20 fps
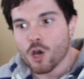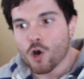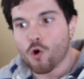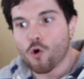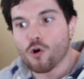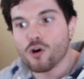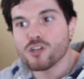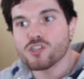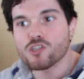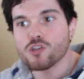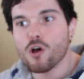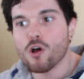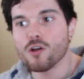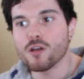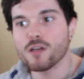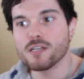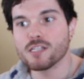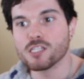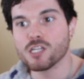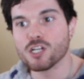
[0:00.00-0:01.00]

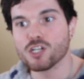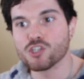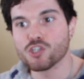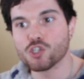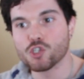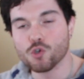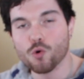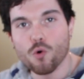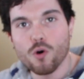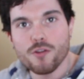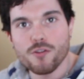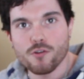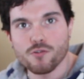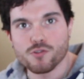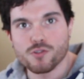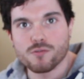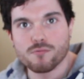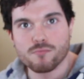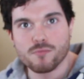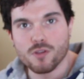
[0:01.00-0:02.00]
cortisol is gonna store
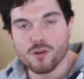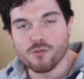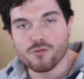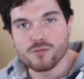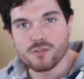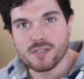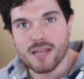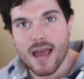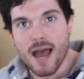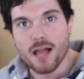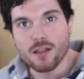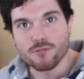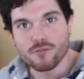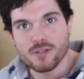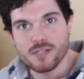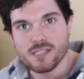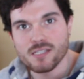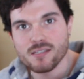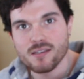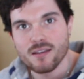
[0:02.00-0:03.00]
those
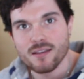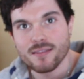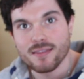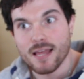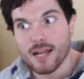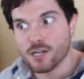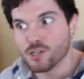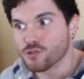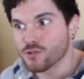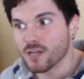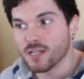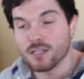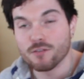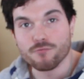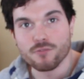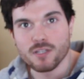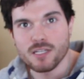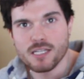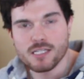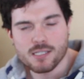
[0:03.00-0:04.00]
calories that
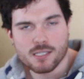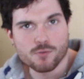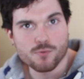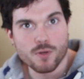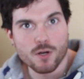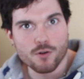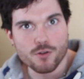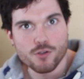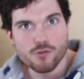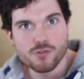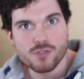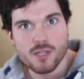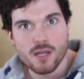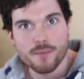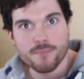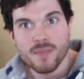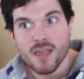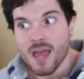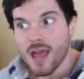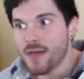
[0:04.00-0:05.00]
adrenaline released because we don't use
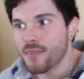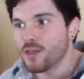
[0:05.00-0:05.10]
them.